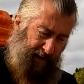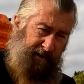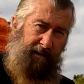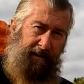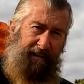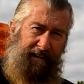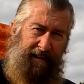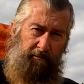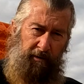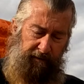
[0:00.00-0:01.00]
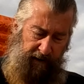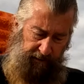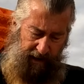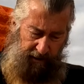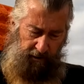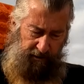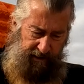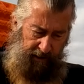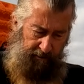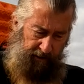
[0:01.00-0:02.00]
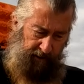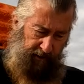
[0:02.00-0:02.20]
doesn't prevent that non-slip